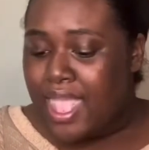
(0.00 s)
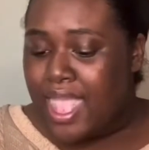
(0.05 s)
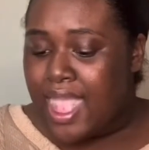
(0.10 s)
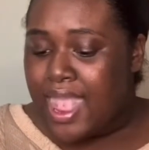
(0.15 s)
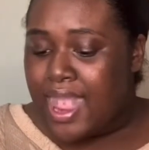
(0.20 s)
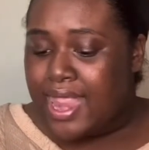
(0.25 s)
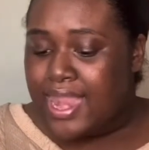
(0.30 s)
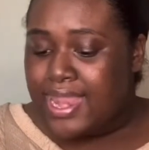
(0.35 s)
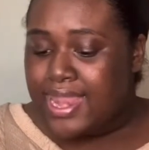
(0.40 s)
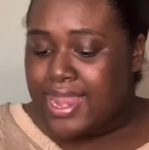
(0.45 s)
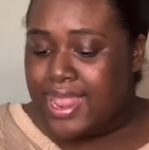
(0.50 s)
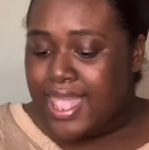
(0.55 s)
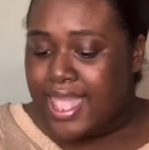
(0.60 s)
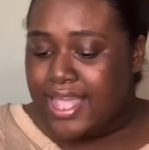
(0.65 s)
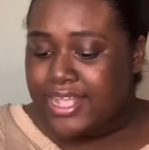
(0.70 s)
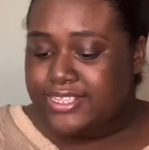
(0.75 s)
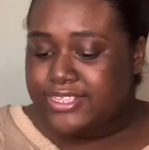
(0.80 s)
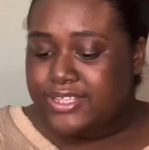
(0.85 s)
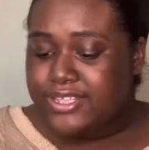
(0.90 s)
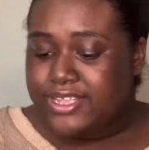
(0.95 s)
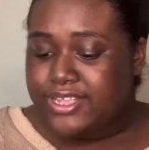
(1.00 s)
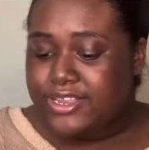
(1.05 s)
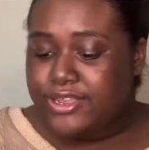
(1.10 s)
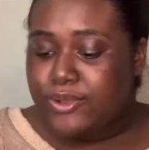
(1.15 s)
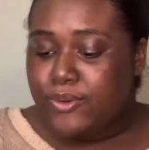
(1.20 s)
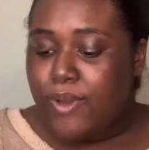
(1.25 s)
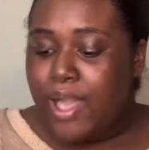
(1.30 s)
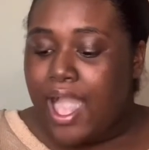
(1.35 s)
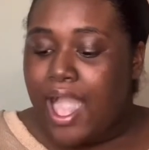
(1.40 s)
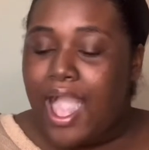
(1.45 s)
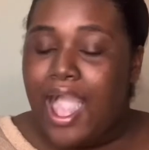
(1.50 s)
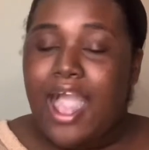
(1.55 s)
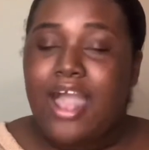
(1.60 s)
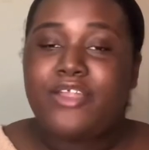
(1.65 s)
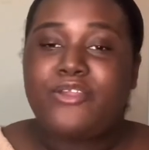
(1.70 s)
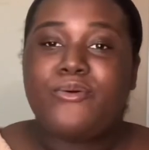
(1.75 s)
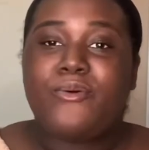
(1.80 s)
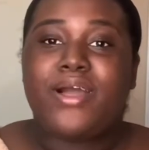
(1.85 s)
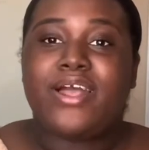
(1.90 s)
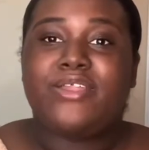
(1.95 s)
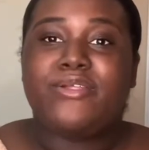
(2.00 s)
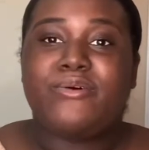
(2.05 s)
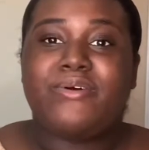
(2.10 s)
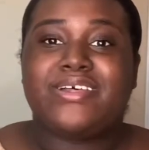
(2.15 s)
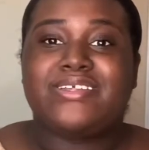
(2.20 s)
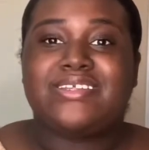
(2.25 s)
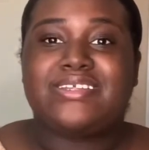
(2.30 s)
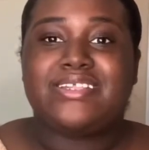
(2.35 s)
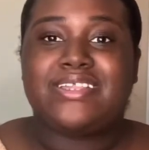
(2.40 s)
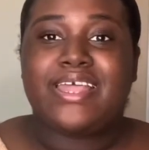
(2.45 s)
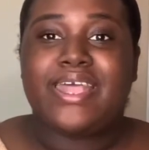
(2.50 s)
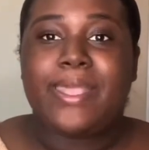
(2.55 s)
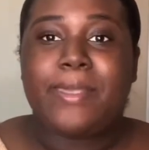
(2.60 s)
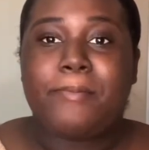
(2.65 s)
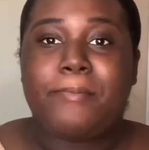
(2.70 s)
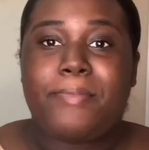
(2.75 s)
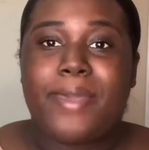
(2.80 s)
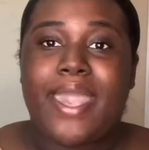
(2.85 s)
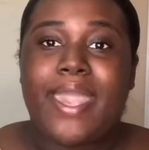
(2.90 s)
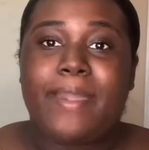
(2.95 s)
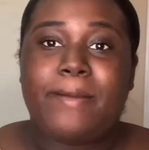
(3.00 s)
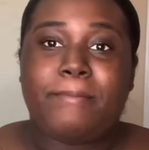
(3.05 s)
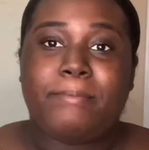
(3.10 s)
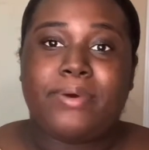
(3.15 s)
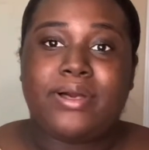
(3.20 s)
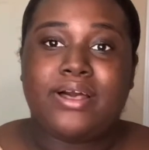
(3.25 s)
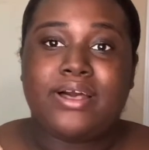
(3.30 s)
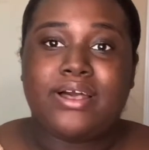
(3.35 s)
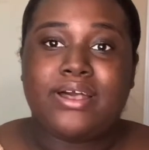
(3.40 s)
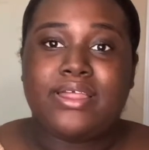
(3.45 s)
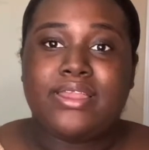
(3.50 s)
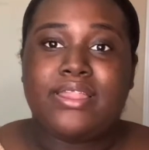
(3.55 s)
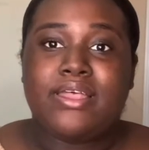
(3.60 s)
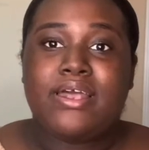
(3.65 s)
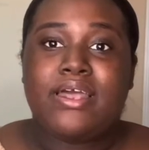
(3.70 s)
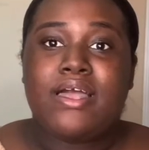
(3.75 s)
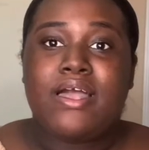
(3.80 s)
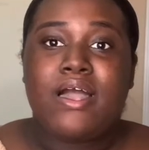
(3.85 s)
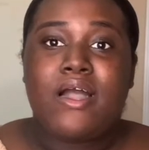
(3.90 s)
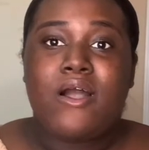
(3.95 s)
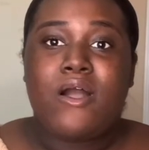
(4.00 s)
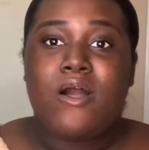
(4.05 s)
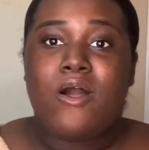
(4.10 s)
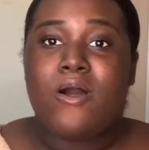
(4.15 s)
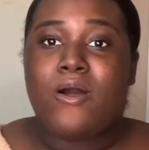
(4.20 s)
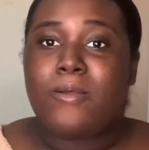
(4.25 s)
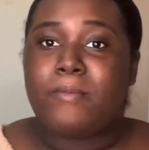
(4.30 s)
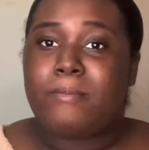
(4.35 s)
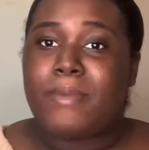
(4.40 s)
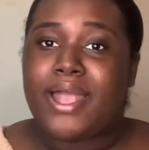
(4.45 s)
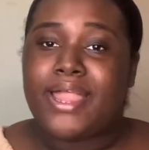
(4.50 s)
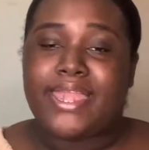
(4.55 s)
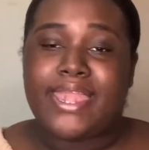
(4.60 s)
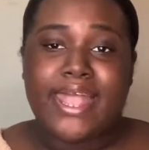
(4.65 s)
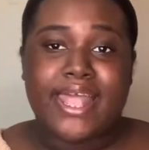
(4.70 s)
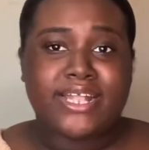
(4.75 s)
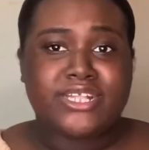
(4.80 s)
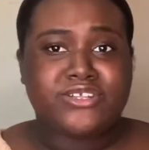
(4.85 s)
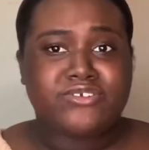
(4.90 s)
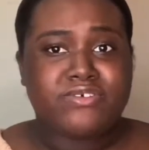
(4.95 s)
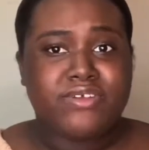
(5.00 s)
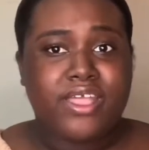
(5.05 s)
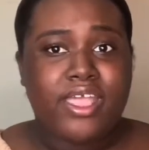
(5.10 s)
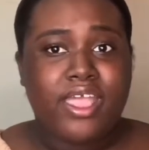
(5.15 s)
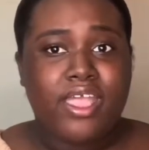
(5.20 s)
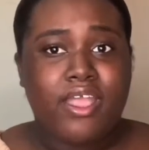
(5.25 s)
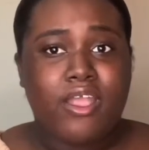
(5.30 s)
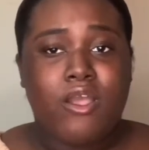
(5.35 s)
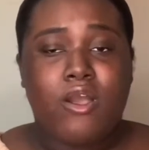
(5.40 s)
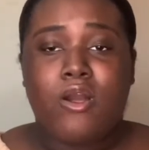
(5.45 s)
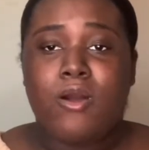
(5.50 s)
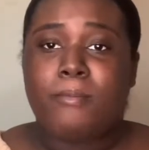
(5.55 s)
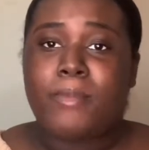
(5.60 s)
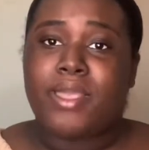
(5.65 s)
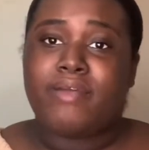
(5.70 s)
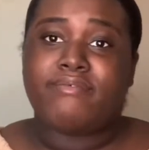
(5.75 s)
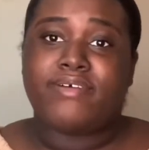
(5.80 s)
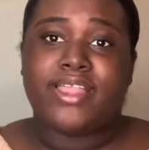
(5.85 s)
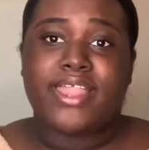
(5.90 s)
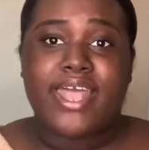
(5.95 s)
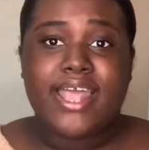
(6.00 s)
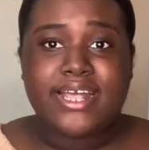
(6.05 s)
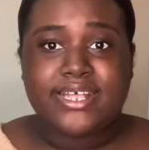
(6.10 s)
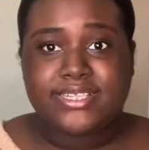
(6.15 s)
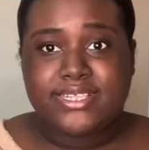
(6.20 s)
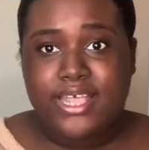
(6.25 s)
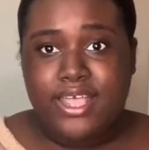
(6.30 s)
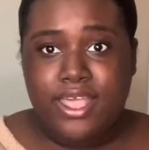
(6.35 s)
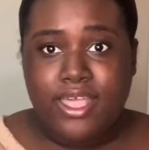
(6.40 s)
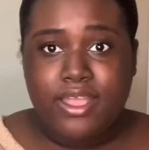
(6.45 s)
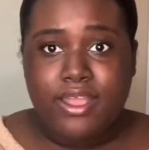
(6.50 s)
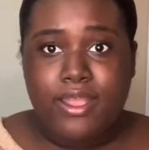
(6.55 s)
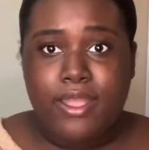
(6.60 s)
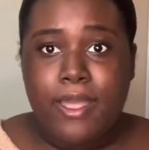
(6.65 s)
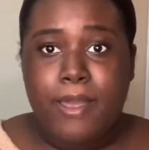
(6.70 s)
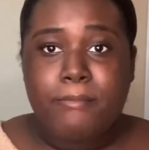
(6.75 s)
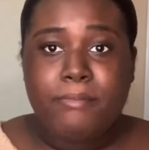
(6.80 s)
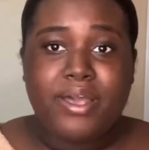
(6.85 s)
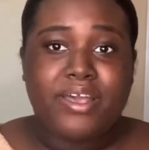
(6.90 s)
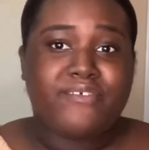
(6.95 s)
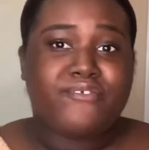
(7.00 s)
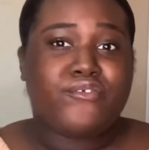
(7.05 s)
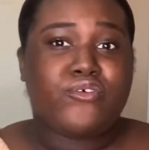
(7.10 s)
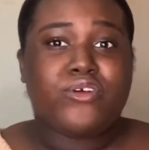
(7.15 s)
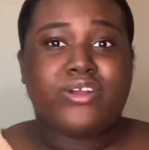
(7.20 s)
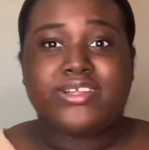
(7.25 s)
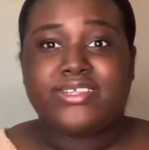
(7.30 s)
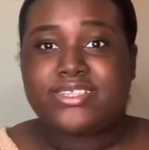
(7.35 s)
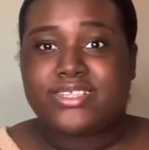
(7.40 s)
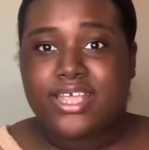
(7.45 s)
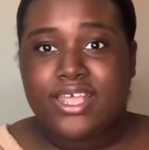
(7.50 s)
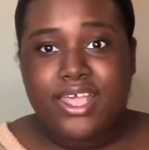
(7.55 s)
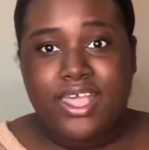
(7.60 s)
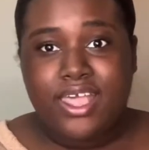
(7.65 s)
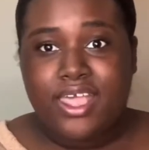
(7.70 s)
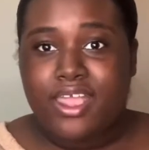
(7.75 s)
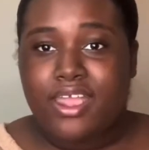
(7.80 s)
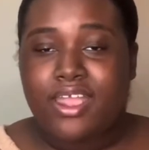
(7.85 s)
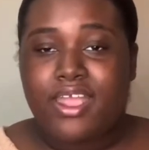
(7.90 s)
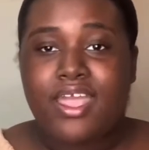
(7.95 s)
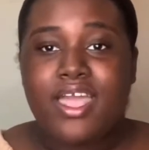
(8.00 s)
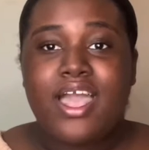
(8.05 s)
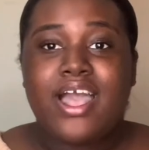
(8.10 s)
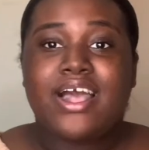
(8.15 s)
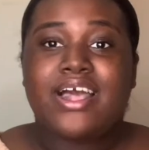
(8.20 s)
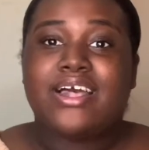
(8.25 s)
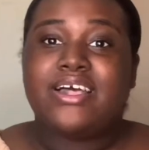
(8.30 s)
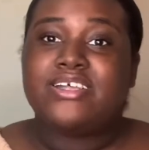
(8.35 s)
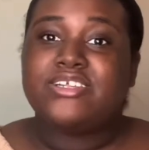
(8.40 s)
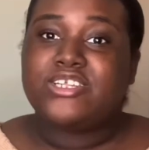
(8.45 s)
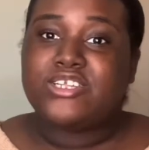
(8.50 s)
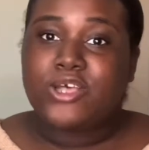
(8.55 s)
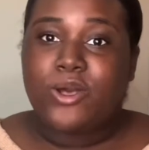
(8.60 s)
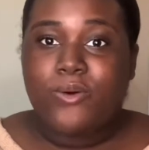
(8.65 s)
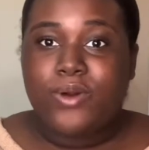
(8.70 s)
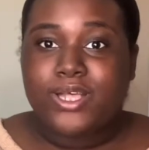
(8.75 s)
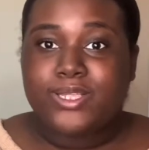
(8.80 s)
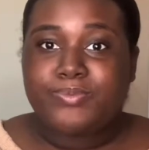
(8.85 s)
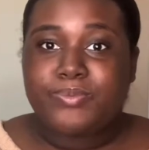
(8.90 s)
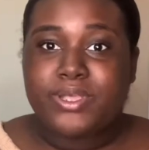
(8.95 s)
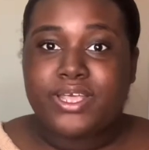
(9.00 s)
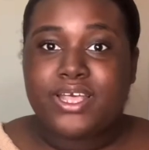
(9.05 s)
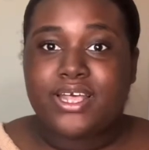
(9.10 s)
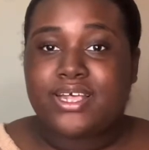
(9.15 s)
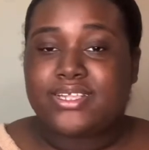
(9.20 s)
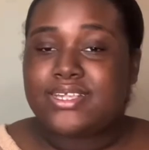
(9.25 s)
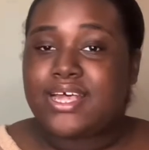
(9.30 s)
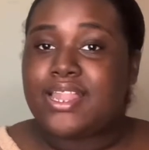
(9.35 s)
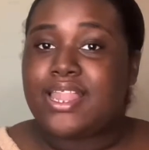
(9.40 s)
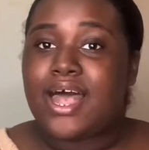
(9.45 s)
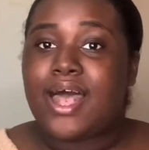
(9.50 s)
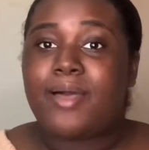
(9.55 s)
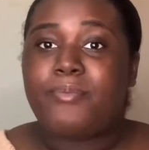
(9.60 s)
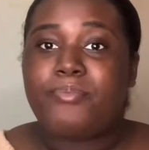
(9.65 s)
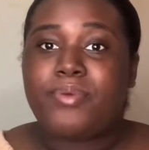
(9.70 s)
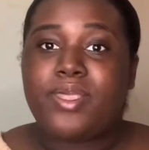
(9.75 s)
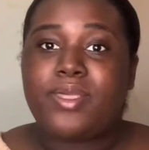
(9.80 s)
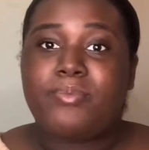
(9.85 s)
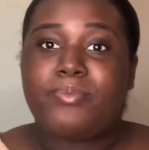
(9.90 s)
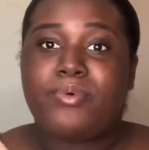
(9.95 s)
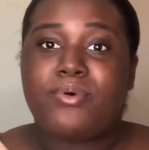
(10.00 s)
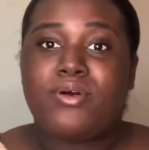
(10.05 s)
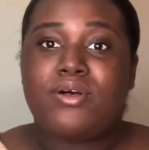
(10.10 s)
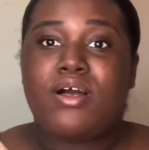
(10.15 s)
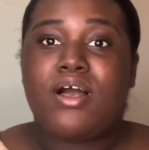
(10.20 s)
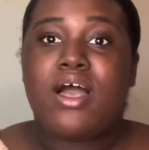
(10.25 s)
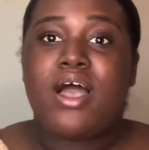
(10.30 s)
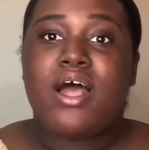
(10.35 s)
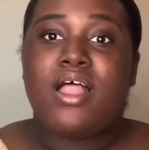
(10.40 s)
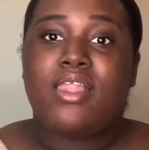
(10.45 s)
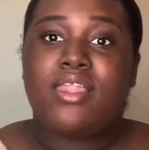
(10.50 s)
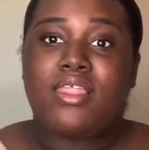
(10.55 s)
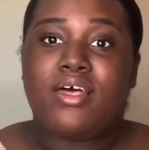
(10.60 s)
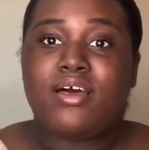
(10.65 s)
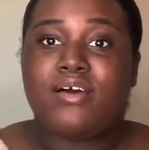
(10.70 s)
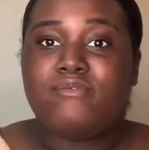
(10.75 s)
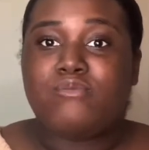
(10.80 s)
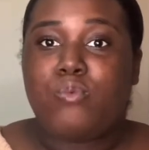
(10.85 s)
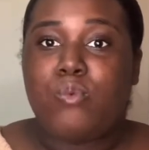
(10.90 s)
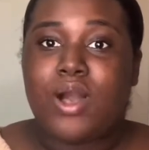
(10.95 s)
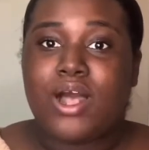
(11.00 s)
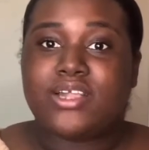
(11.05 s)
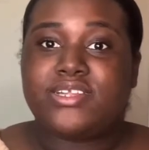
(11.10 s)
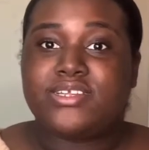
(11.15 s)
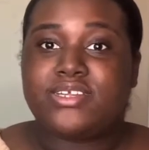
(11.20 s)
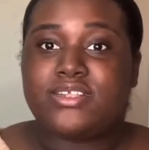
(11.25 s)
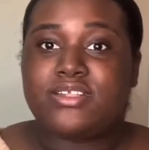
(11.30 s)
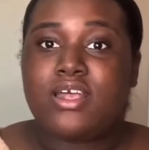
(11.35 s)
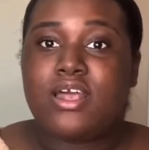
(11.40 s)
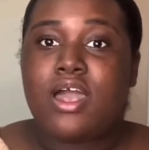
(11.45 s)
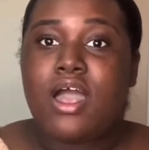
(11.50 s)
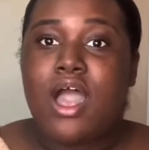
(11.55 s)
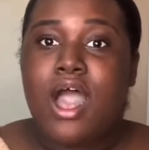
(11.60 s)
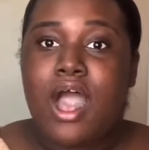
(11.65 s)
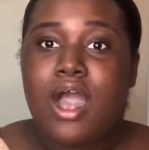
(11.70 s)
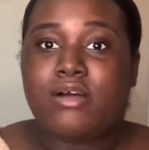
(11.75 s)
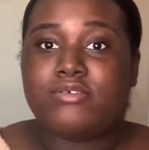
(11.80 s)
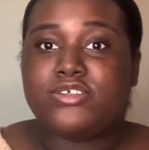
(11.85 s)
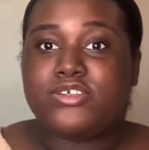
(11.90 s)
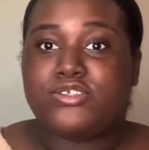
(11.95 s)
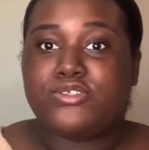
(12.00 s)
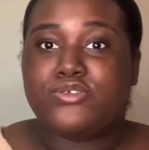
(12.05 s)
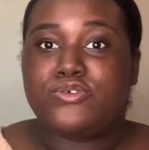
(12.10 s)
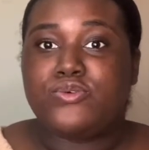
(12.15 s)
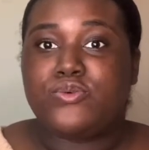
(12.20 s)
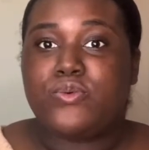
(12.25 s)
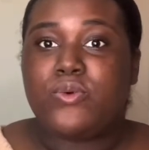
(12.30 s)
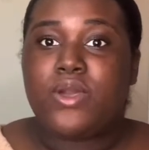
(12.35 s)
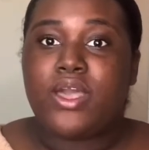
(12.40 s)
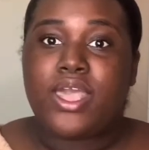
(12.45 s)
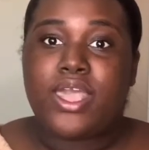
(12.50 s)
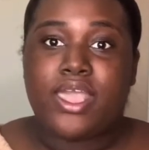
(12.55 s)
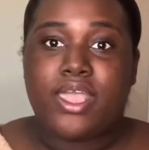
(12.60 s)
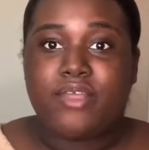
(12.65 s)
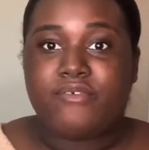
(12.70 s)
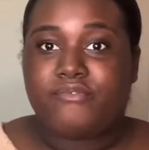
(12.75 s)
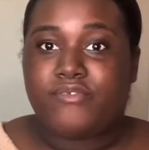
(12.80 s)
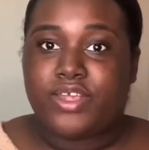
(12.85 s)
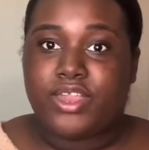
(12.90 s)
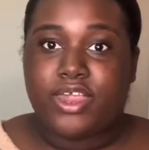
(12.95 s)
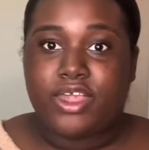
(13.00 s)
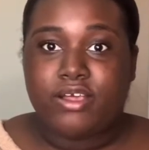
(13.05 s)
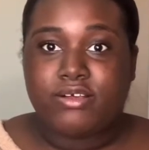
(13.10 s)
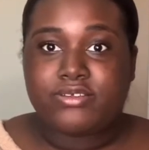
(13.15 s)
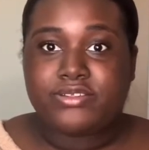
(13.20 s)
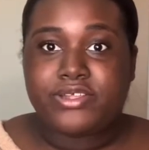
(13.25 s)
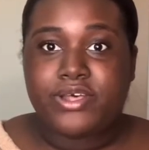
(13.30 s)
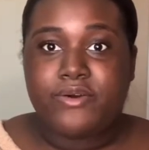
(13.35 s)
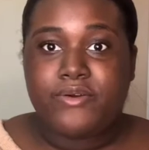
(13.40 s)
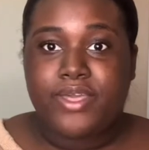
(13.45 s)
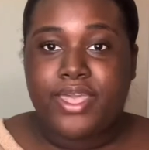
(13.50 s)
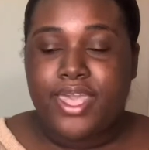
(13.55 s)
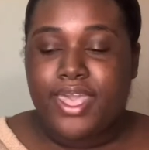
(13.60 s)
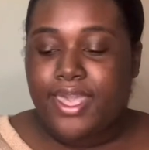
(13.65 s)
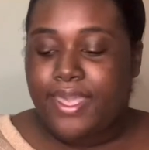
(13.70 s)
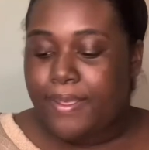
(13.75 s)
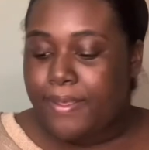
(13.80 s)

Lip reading: Next, you can do, how do I do a slick back bun on my natural hair, on my relaxed hair, my 4C hair? Show us, because a lot of people love watching how to do hair videos, okay?